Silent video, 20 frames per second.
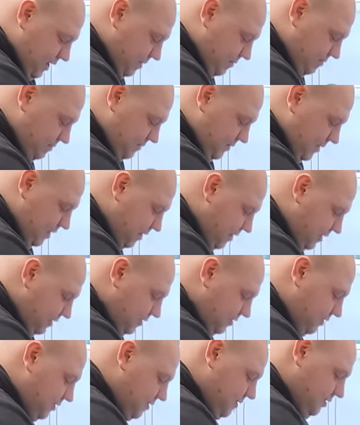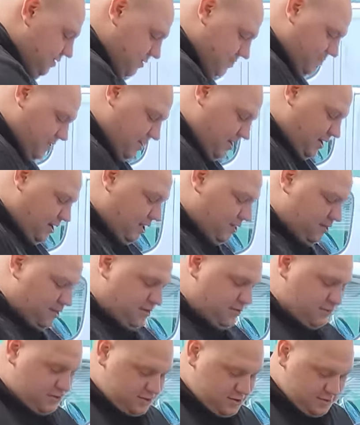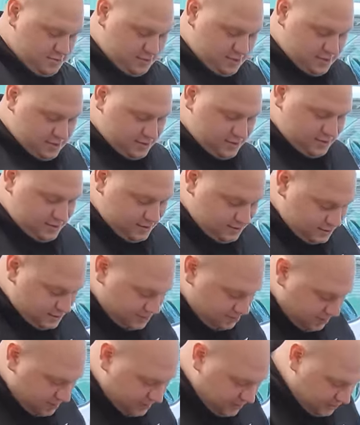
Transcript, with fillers: Yeah, and I anything with it other than strip it, strip it